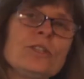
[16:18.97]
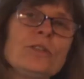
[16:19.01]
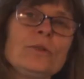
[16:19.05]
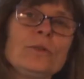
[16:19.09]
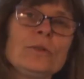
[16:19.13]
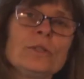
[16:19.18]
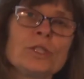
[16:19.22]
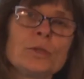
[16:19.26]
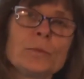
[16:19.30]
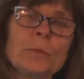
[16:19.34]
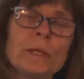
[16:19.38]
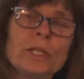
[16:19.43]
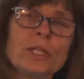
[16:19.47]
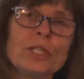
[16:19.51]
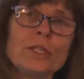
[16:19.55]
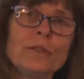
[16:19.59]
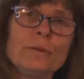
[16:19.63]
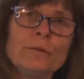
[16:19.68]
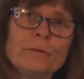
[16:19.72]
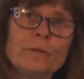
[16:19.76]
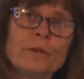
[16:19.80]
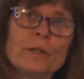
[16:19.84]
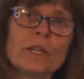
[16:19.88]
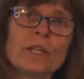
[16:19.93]
to, especially
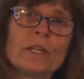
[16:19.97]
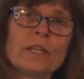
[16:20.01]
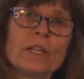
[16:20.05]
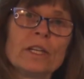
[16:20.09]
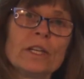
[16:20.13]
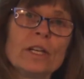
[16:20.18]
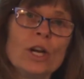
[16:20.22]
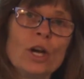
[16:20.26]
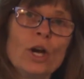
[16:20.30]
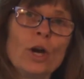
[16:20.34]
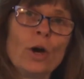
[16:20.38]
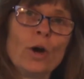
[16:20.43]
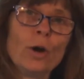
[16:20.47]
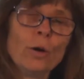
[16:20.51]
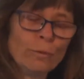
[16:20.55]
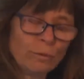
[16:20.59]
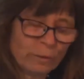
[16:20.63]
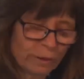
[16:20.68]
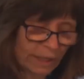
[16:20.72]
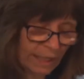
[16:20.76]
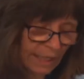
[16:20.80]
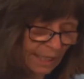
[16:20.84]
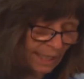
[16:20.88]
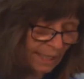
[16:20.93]
for the
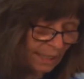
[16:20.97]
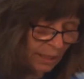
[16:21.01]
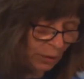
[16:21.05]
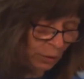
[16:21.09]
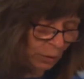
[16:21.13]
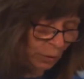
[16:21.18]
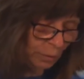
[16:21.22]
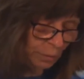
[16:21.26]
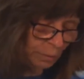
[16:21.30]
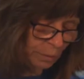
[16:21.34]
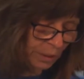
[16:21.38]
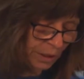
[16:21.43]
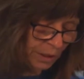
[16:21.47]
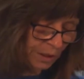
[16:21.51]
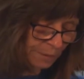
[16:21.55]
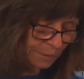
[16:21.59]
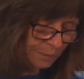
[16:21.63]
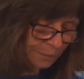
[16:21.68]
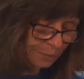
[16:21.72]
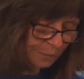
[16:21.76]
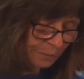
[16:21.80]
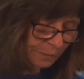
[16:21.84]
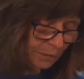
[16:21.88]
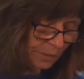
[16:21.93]
overnight oatmeal,
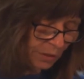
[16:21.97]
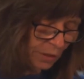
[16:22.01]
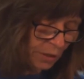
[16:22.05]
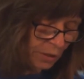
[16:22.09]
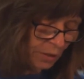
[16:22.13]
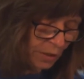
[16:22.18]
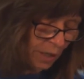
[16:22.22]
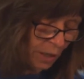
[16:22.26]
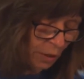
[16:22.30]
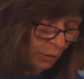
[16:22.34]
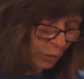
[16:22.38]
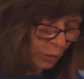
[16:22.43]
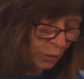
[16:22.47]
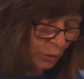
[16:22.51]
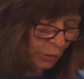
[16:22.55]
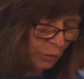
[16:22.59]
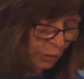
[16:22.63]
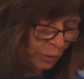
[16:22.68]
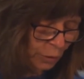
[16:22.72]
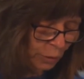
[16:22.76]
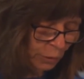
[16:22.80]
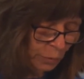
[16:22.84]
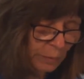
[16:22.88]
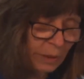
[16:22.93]
the slow
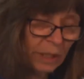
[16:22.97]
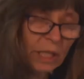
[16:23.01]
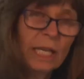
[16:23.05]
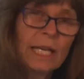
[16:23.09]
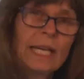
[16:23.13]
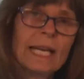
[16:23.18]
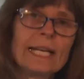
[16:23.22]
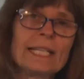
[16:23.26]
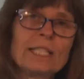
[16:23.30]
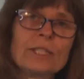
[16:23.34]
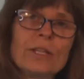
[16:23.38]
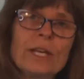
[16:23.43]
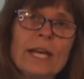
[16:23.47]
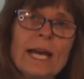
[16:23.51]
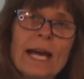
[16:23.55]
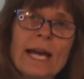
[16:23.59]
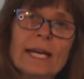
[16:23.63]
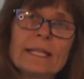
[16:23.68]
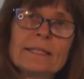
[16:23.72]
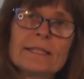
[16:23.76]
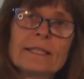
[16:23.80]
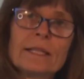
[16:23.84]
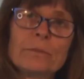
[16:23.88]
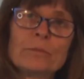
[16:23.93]
cook oatmeal, I like to
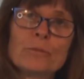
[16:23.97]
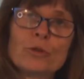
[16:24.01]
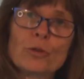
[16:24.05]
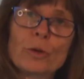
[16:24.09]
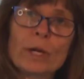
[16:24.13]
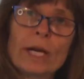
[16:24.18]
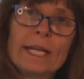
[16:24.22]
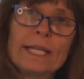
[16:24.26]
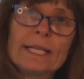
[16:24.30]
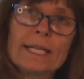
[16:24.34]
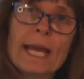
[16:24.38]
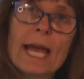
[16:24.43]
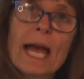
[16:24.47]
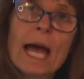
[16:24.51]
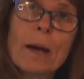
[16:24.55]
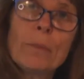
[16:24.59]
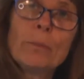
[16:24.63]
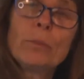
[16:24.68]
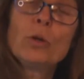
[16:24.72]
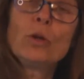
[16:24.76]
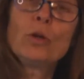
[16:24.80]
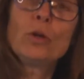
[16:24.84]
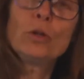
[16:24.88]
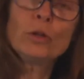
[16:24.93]
add some dried
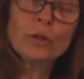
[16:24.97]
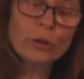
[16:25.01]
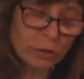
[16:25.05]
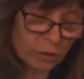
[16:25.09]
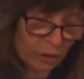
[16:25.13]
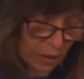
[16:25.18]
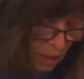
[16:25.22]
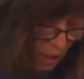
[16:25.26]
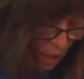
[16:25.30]
apples